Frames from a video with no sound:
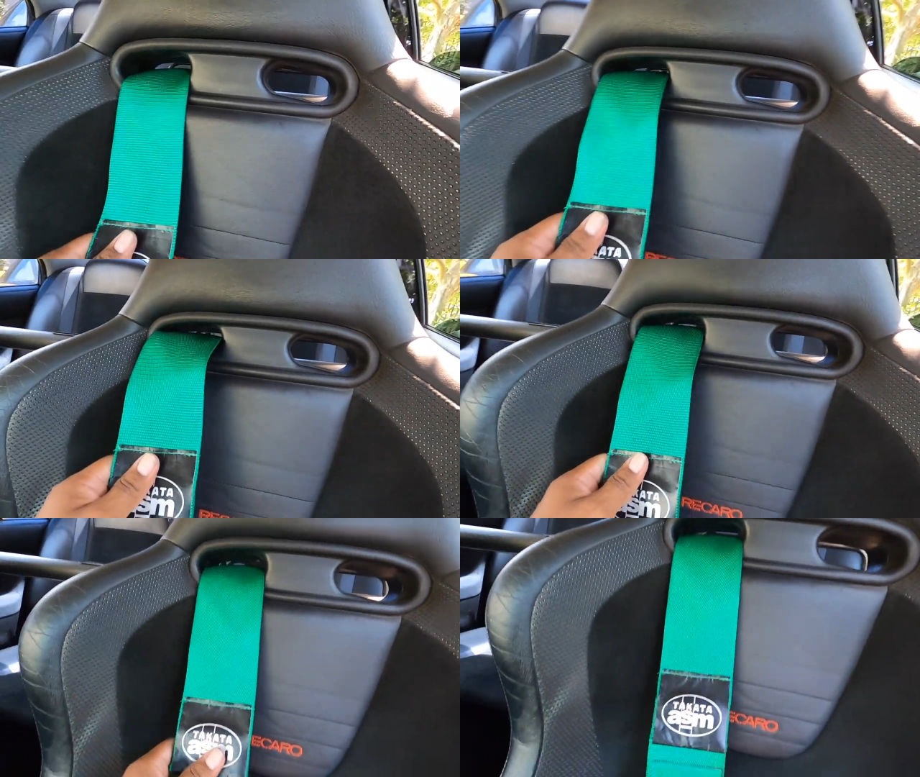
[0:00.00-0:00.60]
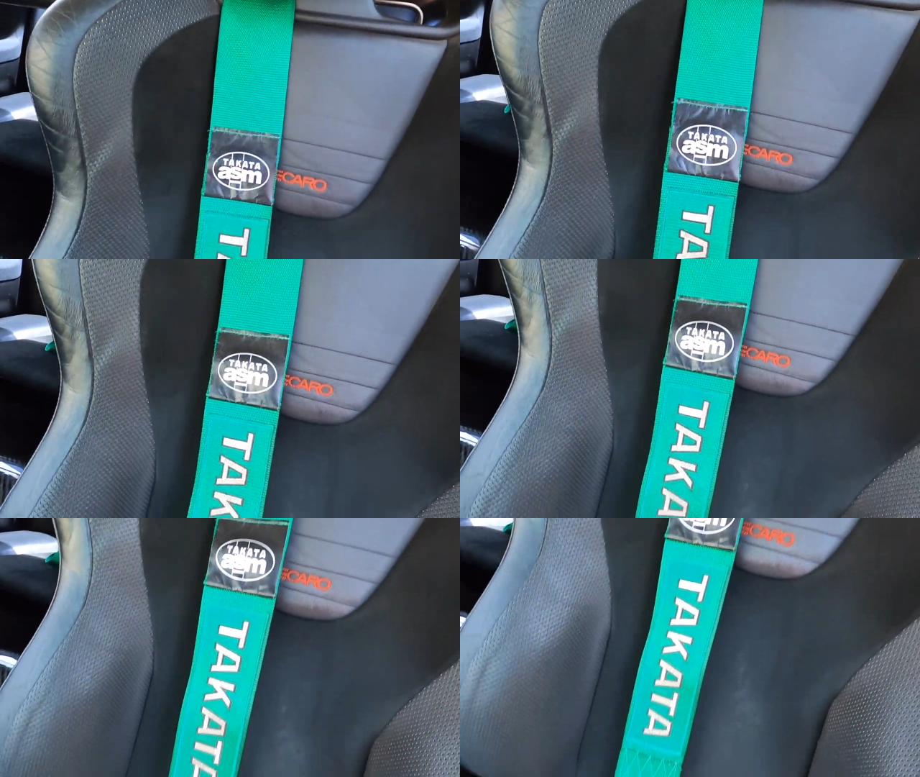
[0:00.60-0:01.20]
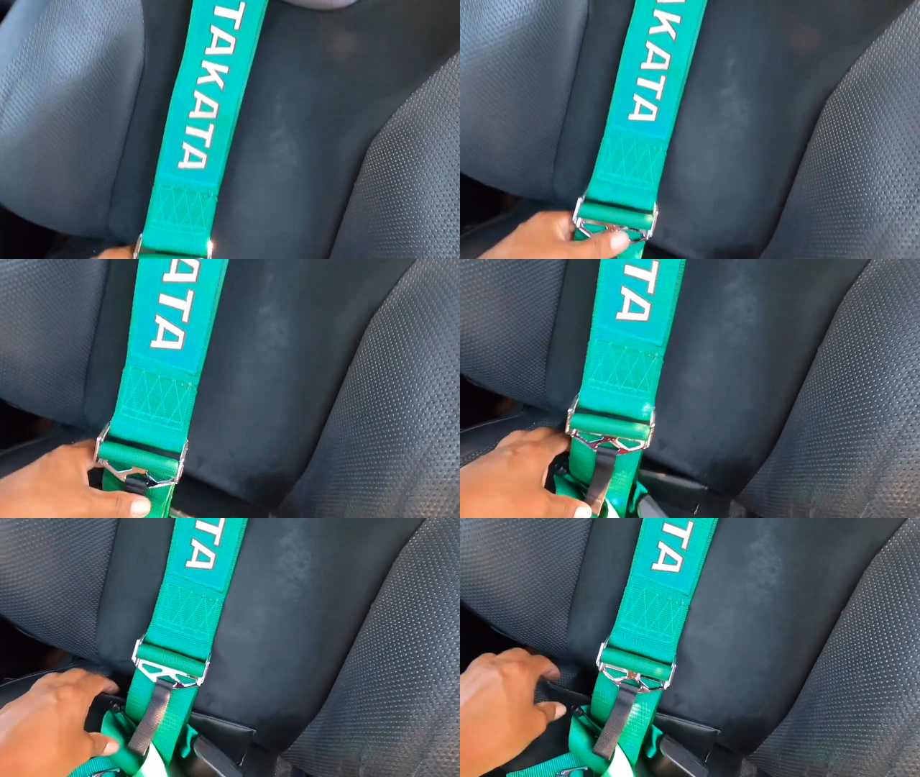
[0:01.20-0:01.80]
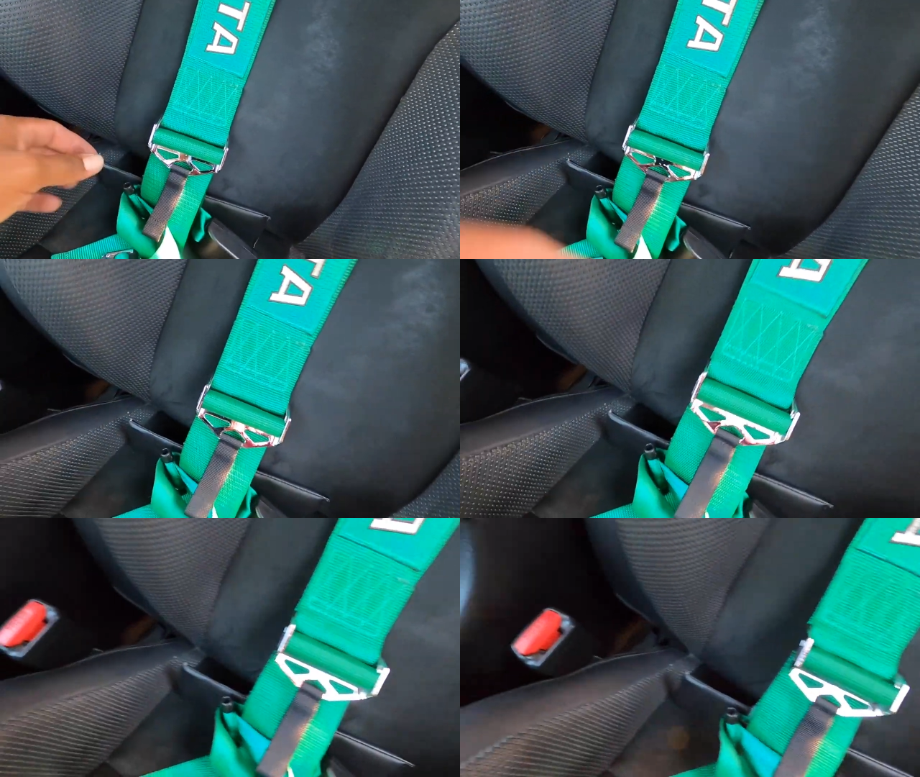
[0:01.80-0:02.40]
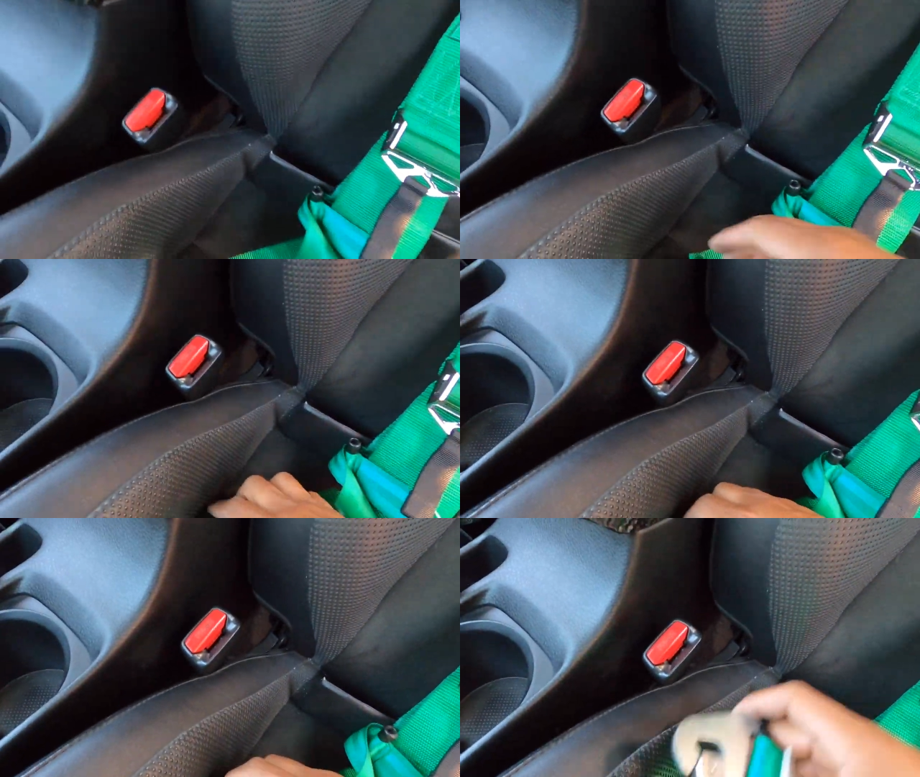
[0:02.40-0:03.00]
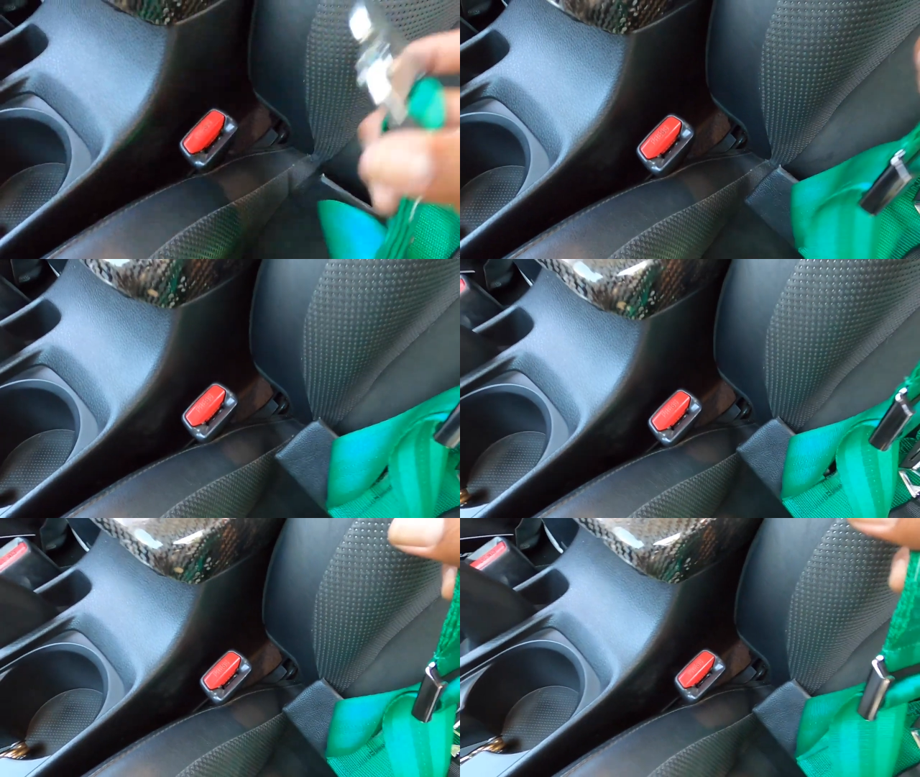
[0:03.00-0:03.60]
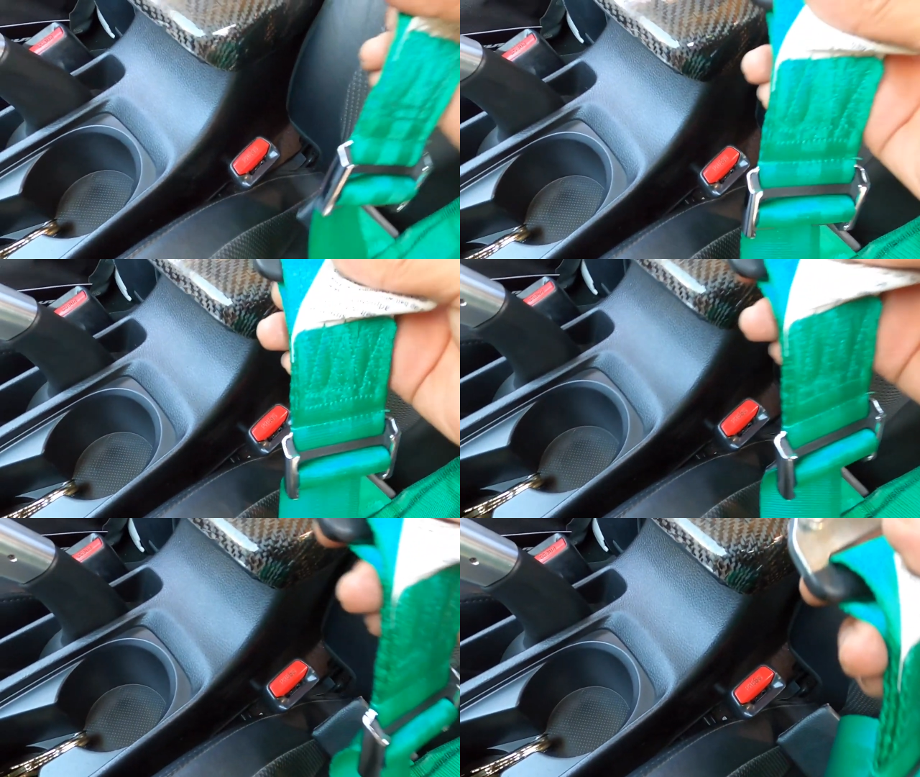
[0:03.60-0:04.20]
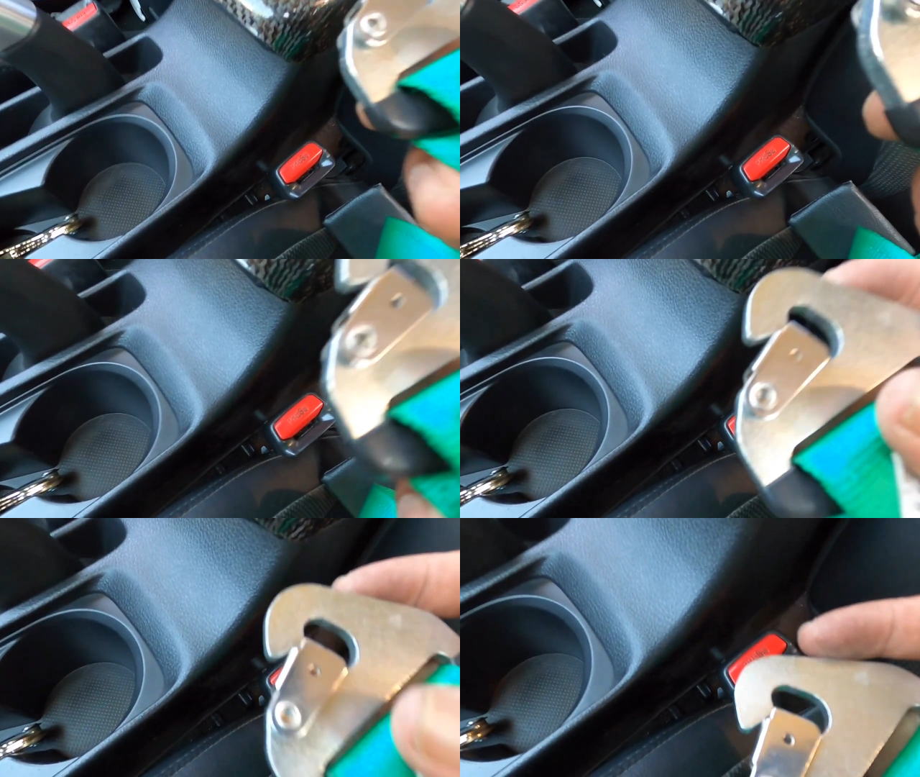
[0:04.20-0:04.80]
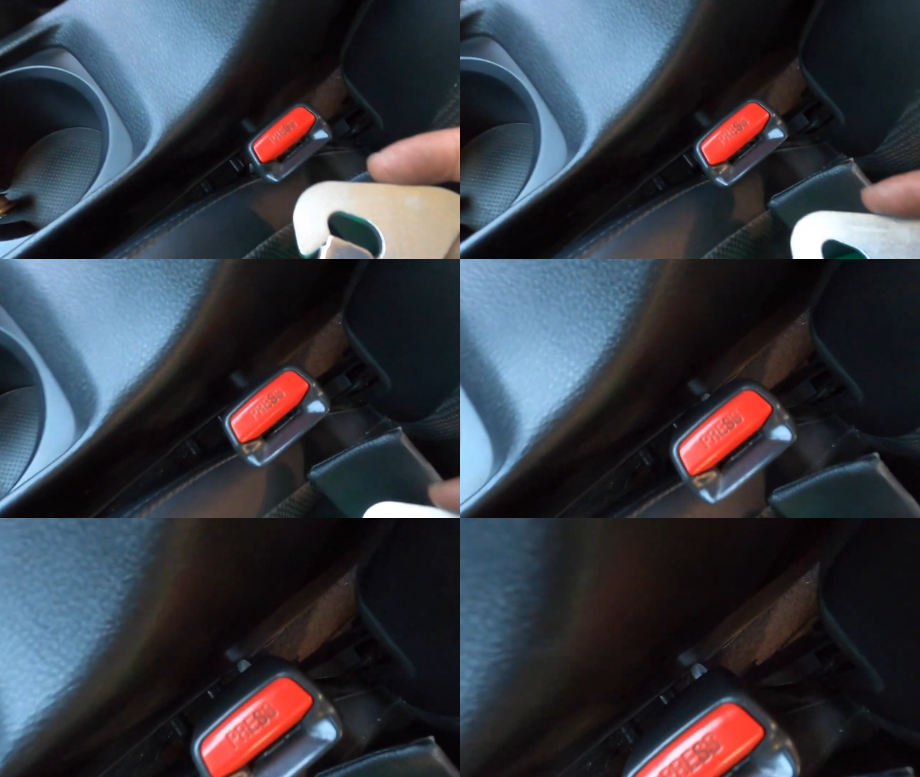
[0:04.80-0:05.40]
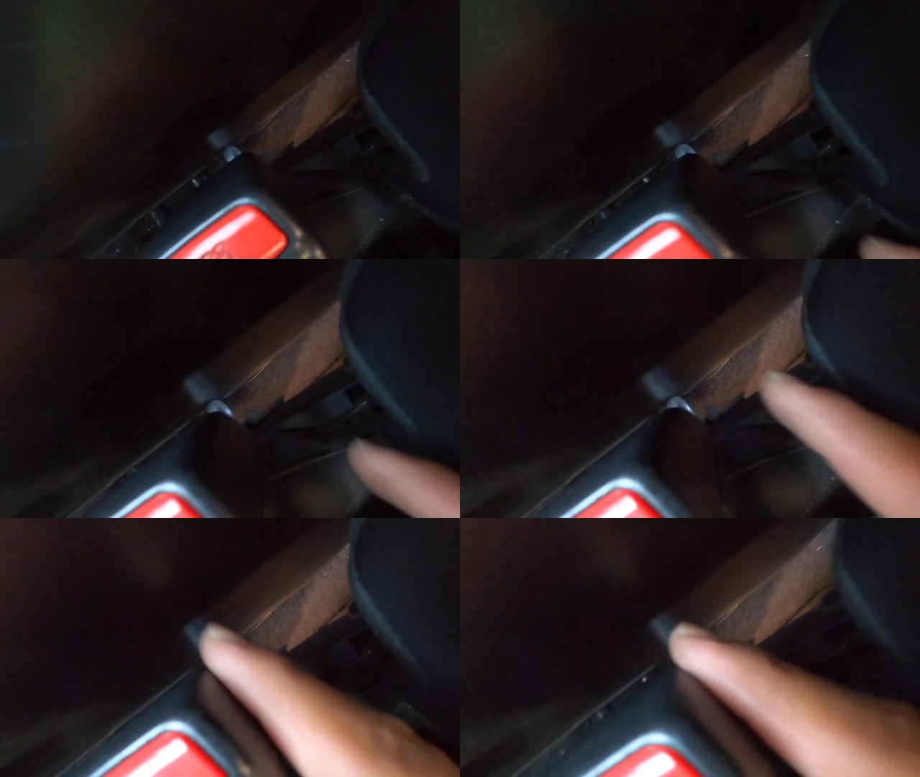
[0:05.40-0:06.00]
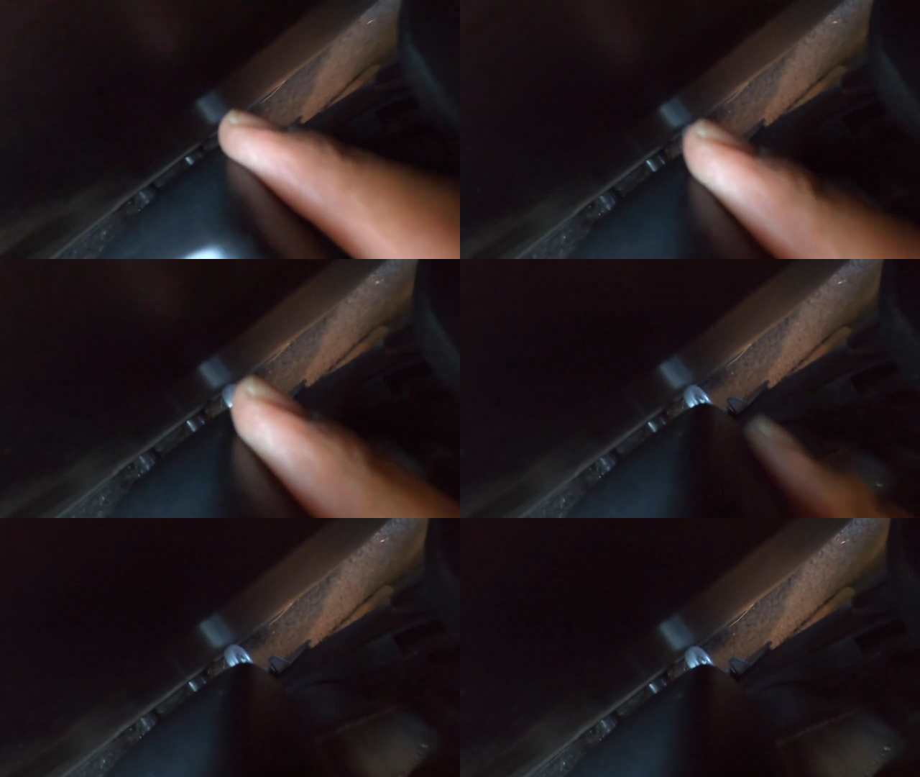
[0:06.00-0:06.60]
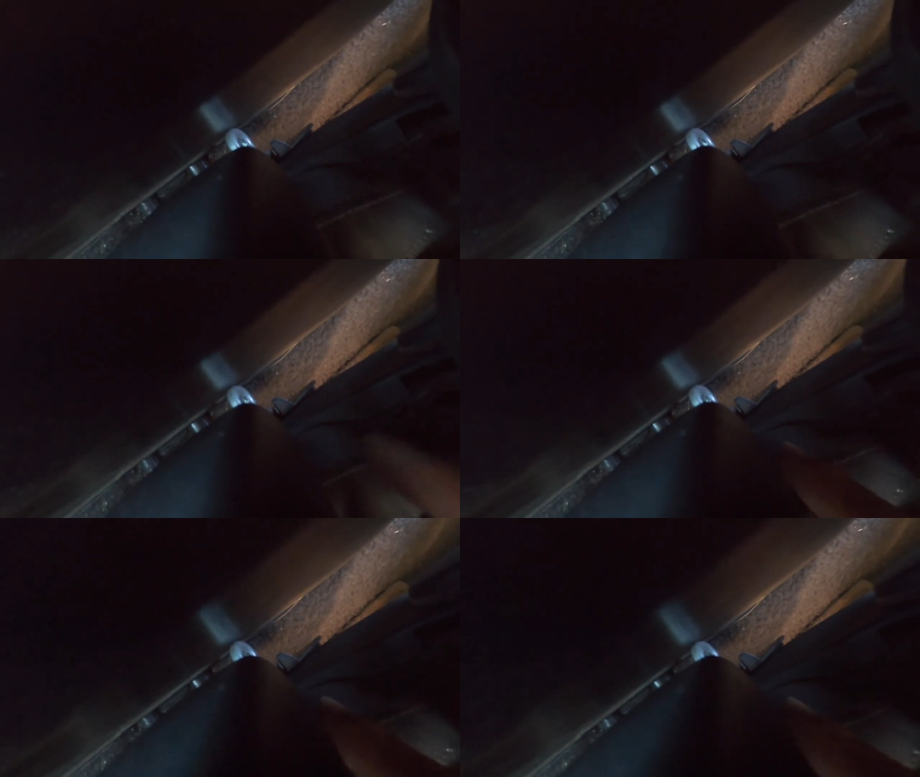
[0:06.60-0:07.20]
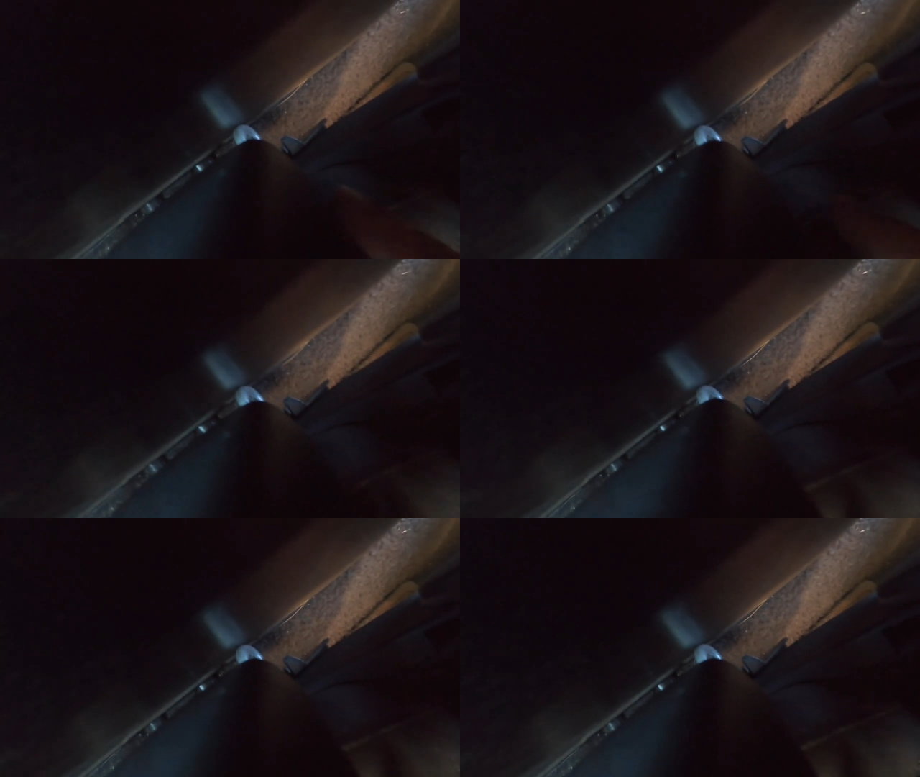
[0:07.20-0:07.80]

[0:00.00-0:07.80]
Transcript: (no speaker visible)